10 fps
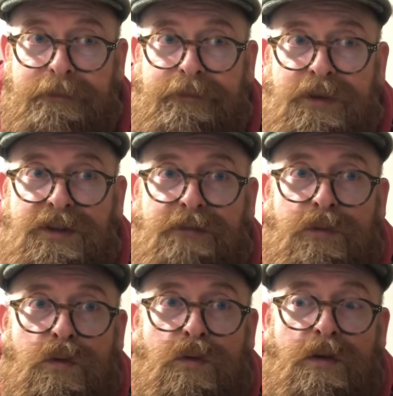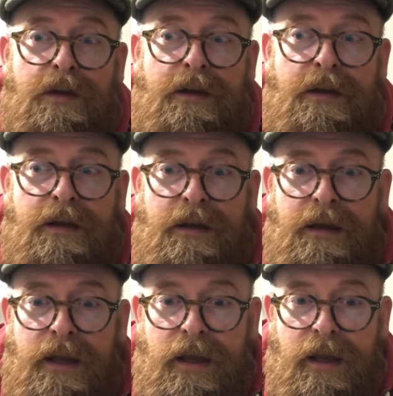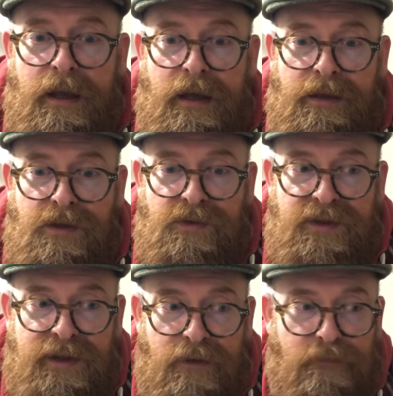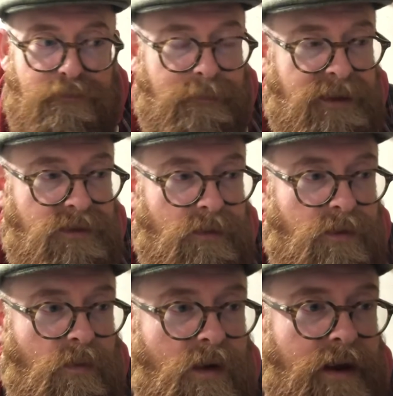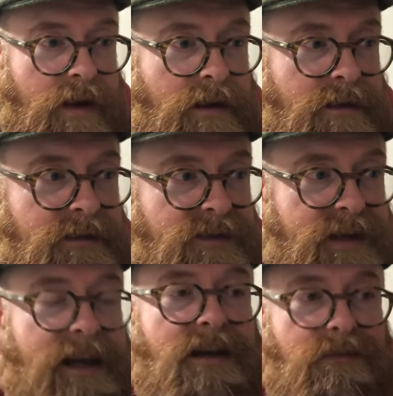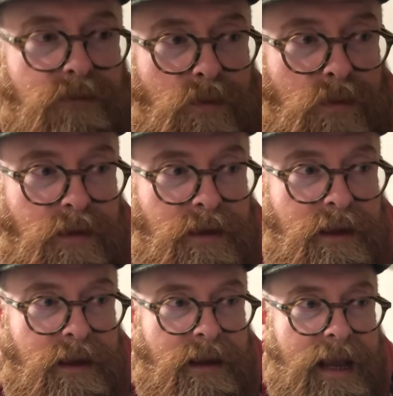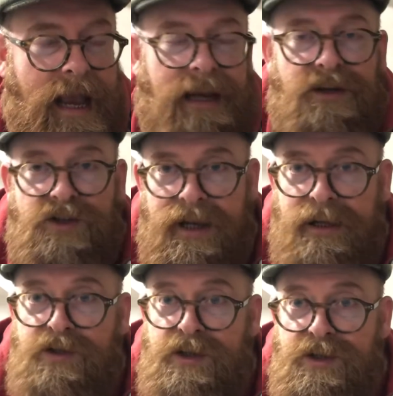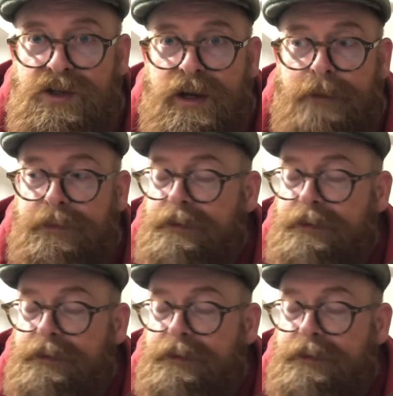First of all, a new skill for me to acquire. Second of all, and a challenging shape.